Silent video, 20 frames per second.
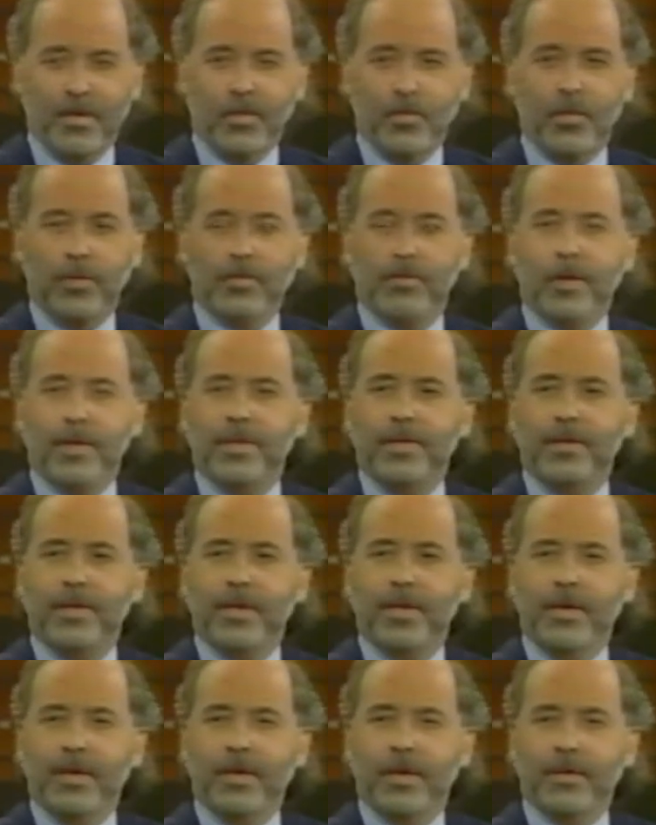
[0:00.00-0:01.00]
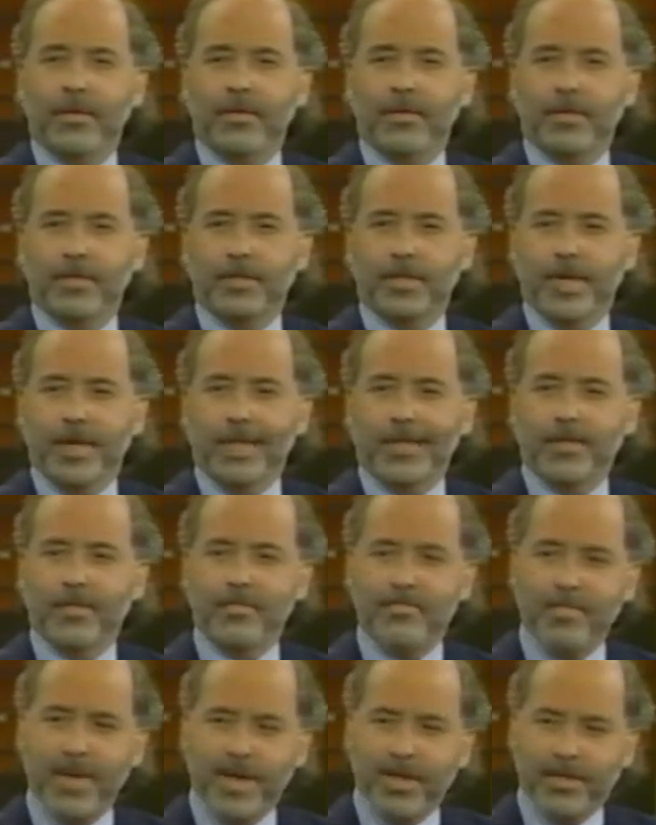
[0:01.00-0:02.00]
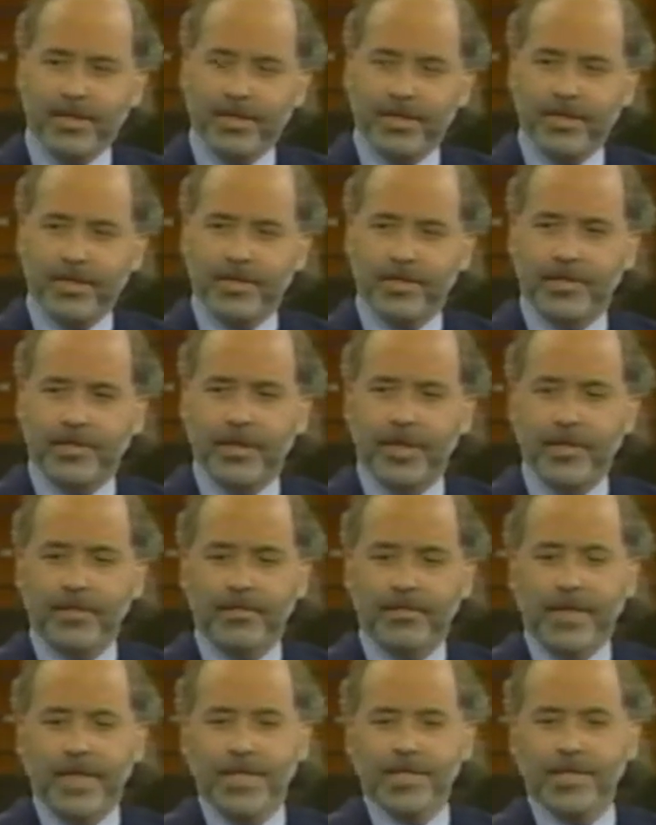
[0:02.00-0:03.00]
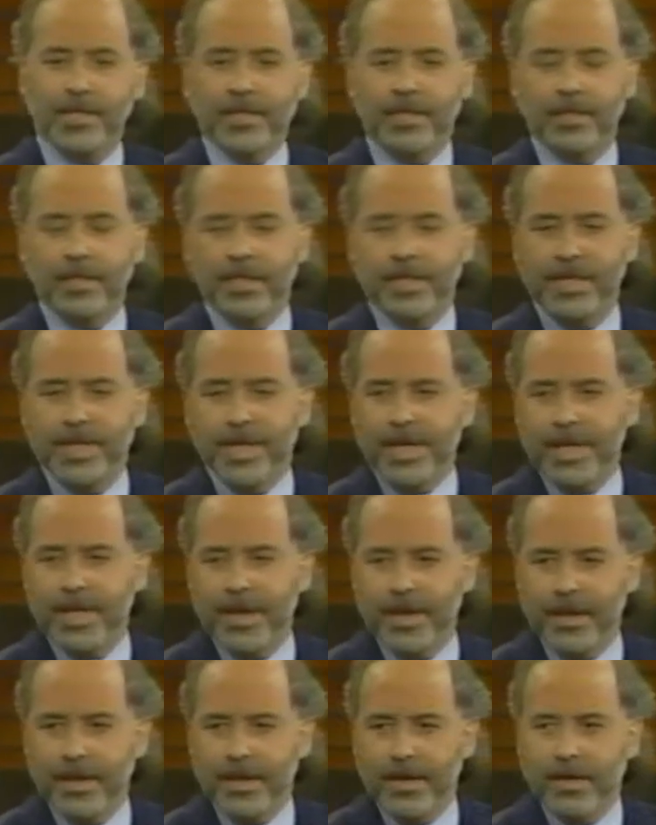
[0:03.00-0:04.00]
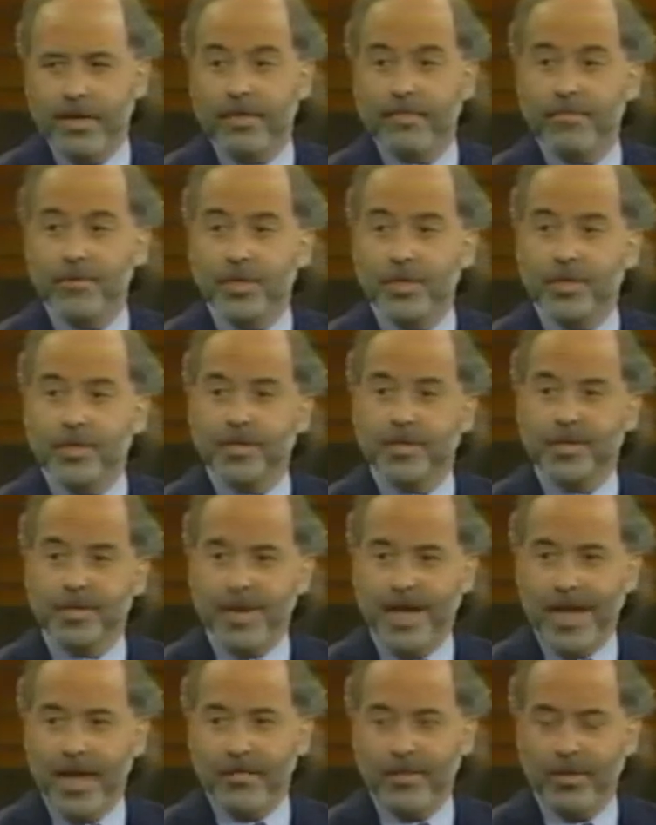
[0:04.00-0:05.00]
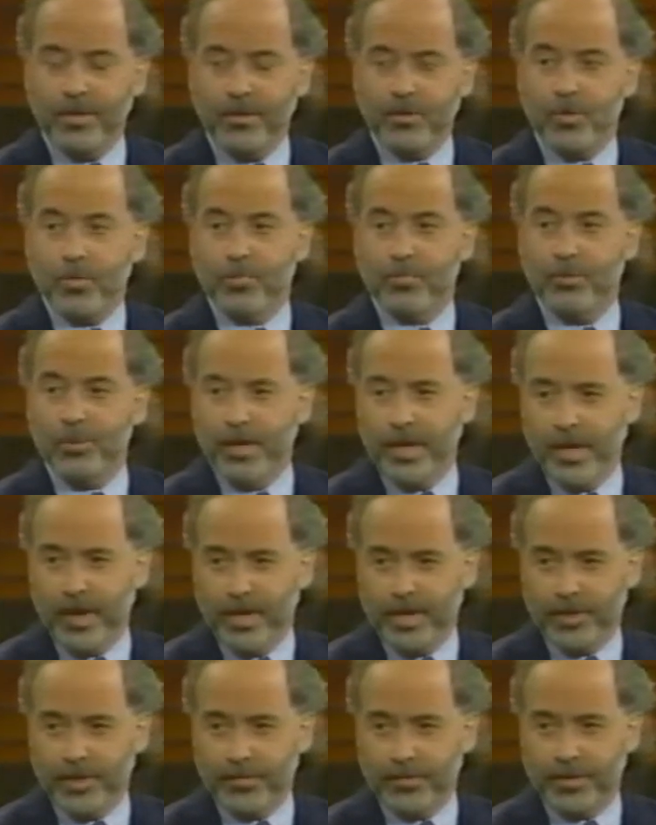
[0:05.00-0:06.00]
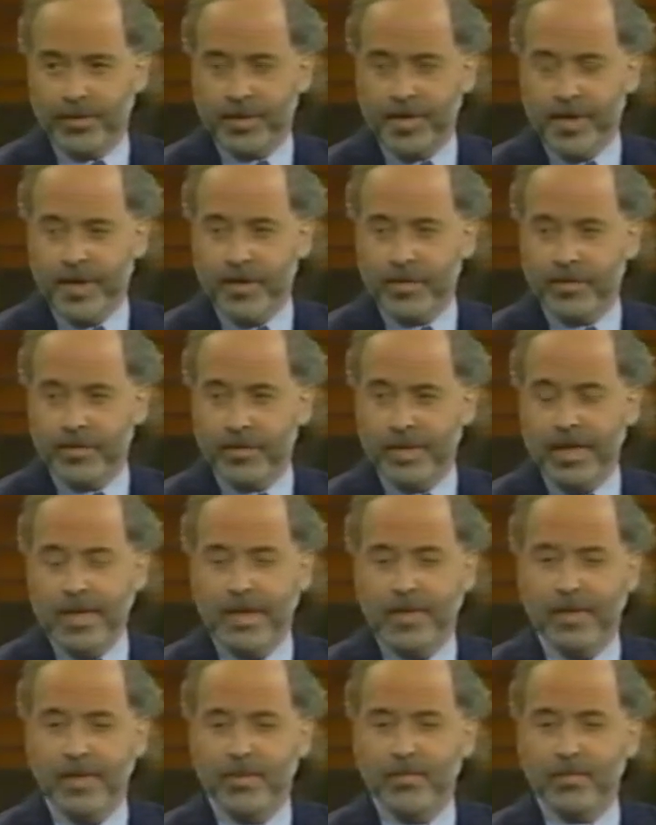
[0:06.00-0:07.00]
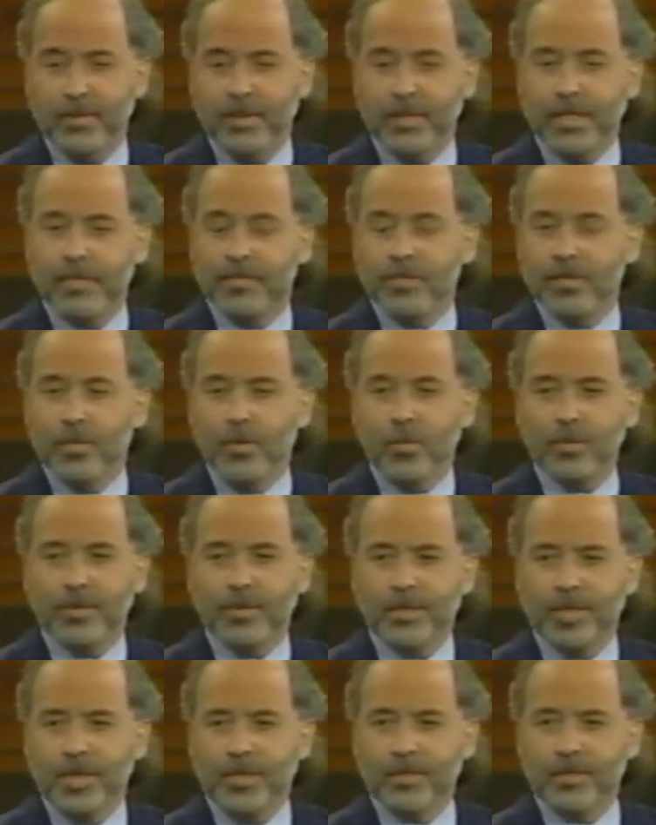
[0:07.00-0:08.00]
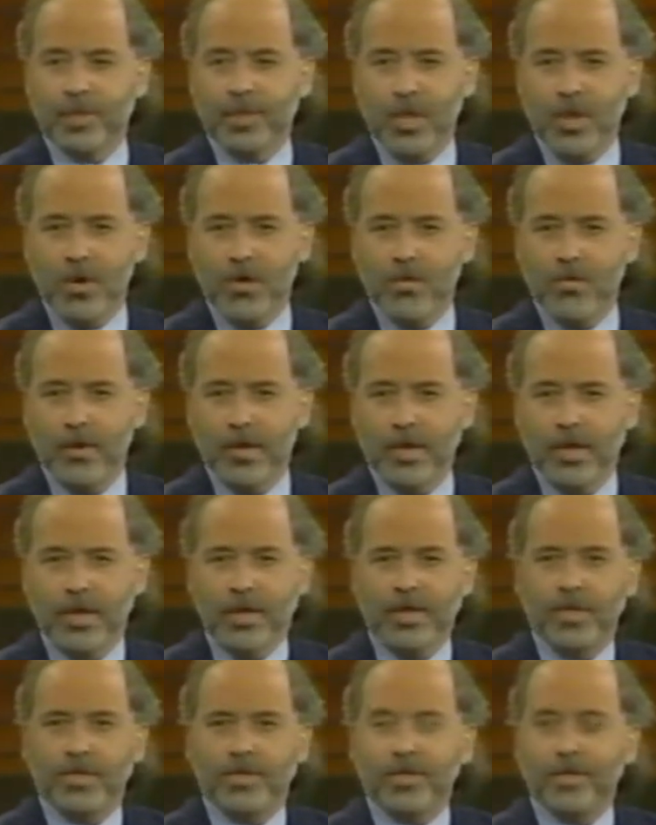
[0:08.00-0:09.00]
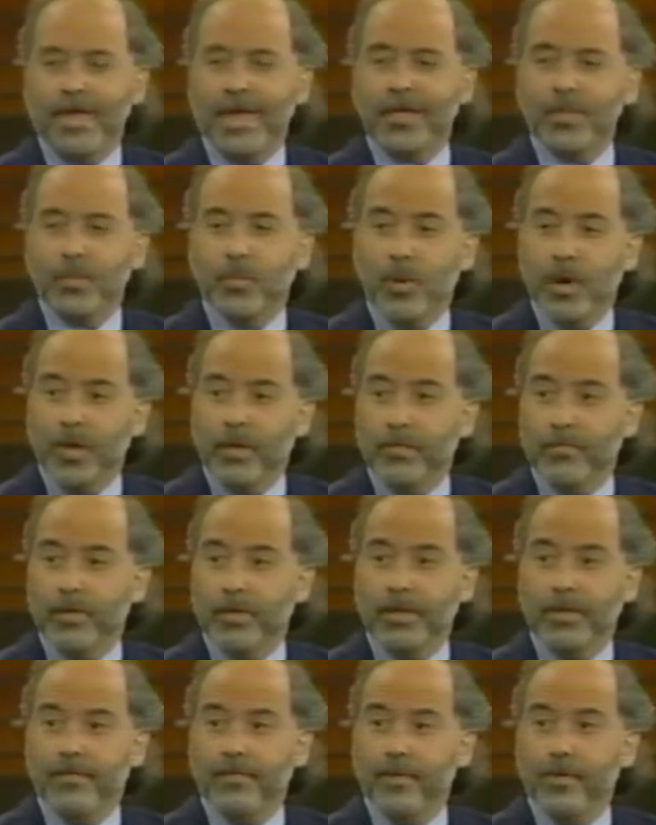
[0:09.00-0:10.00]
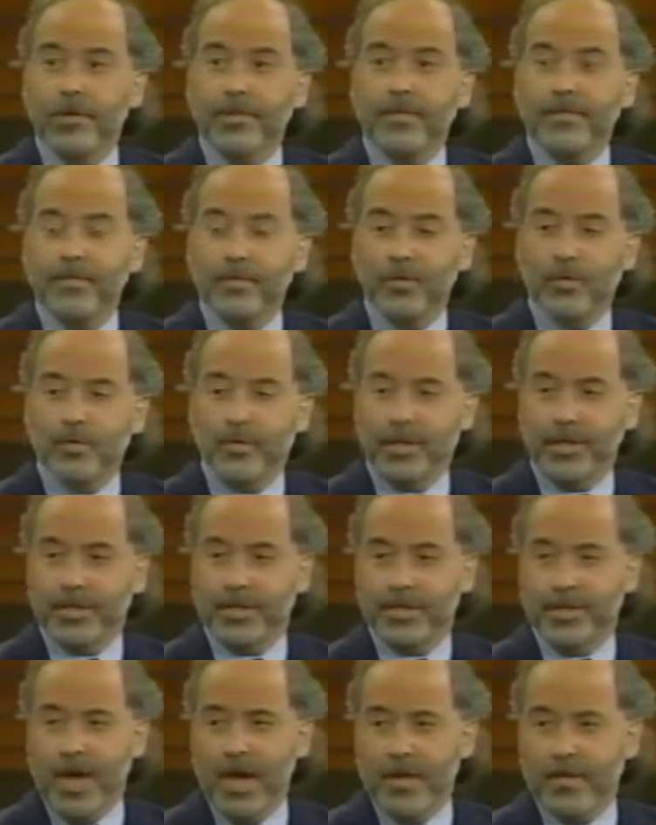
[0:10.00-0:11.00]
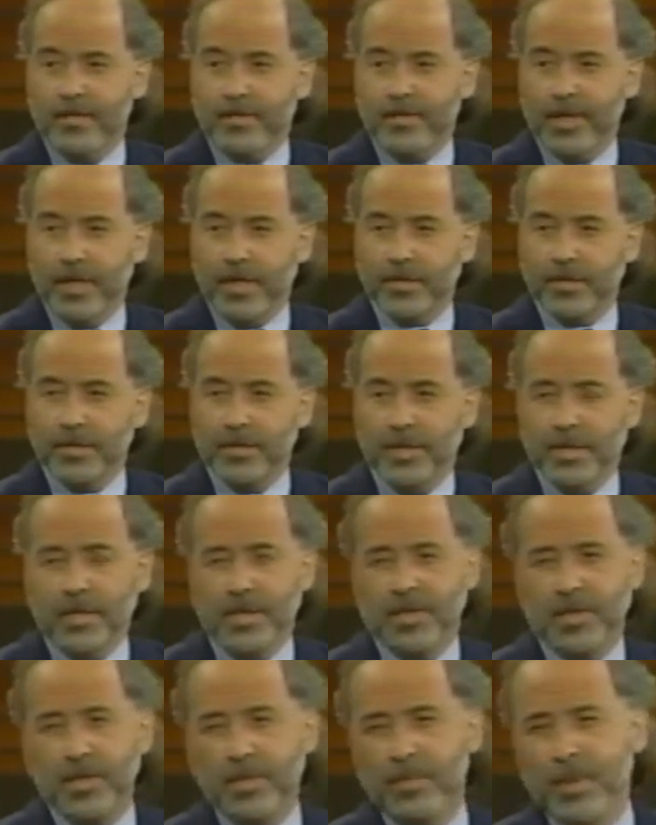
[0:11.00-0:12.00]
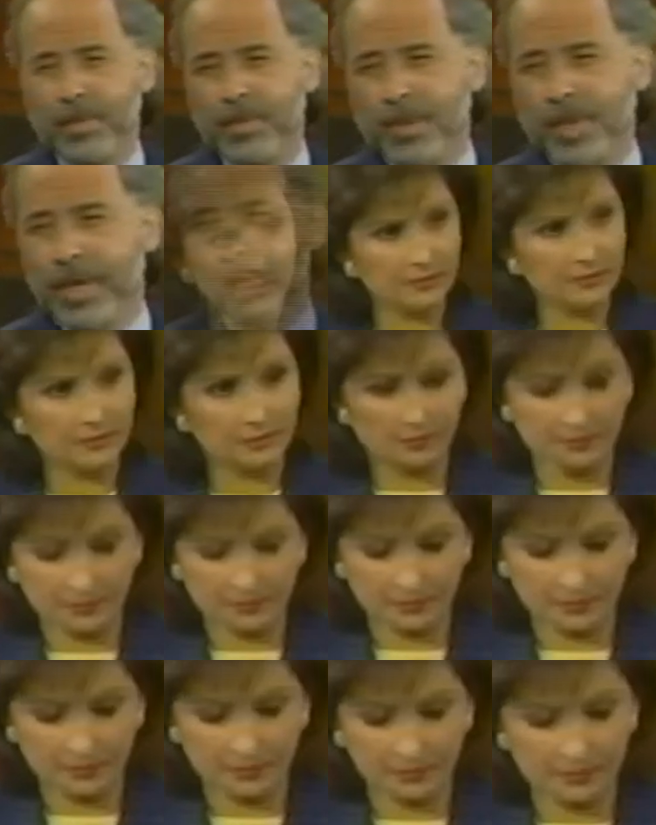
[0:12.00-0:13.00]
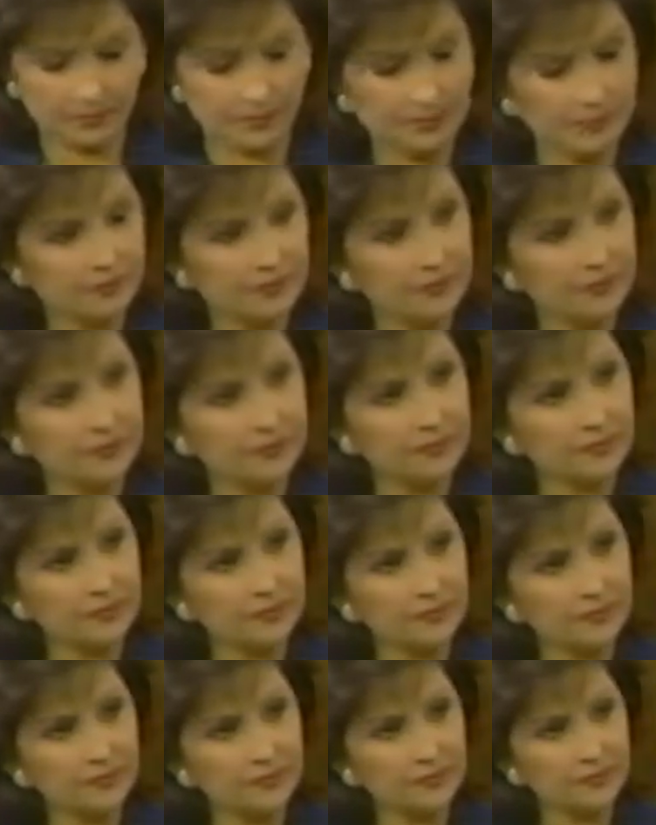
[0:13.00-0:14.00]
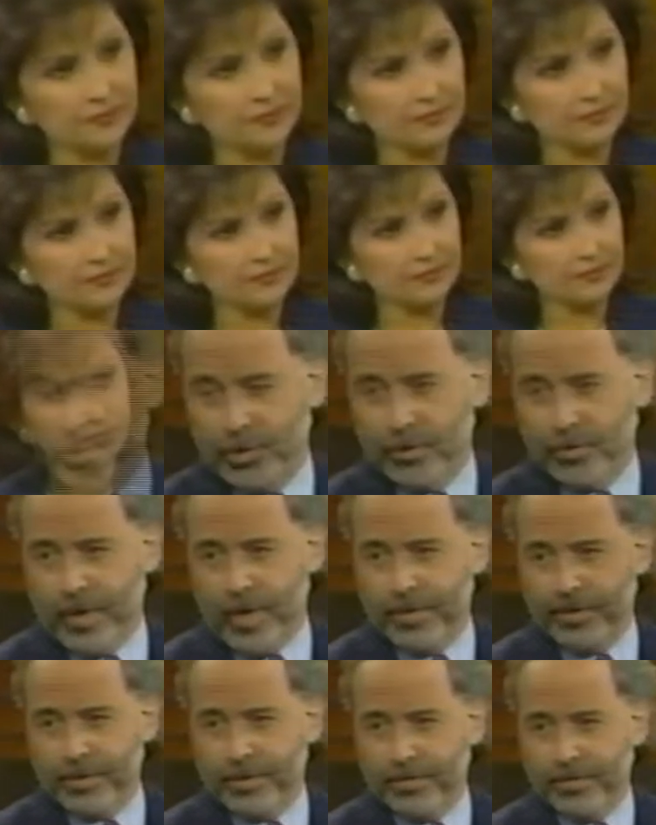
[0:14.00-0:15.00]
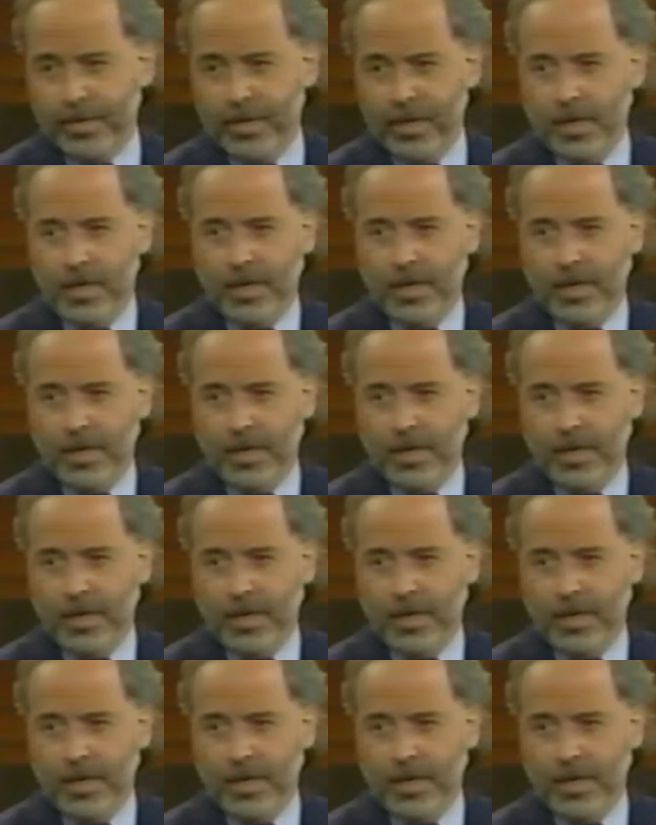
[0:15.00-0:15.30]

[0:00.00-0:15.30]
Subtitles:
Well, the great thing here is that the medicine itself gets into the DNA of just the damaged or precancerous cells, but leaves the normal cells alone. So that's why there really are very few, if any, side effects. Some people get a little bit dry and they just use a little bit of moisturizer,